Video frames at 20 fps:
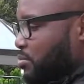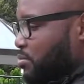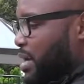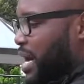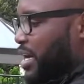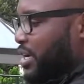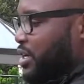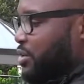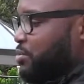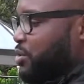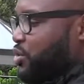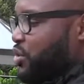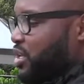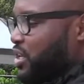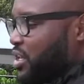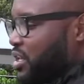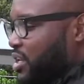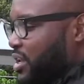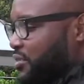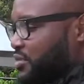my
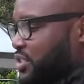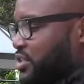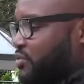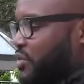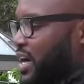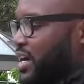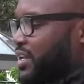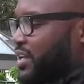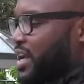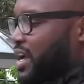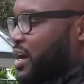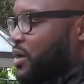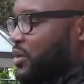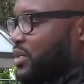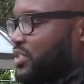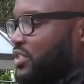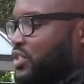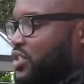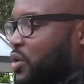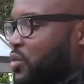community lives in right now
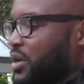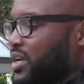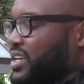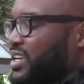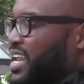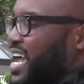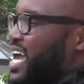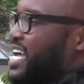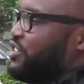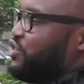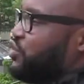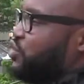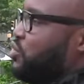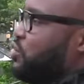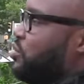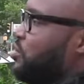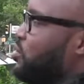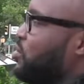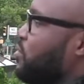is so unnatural.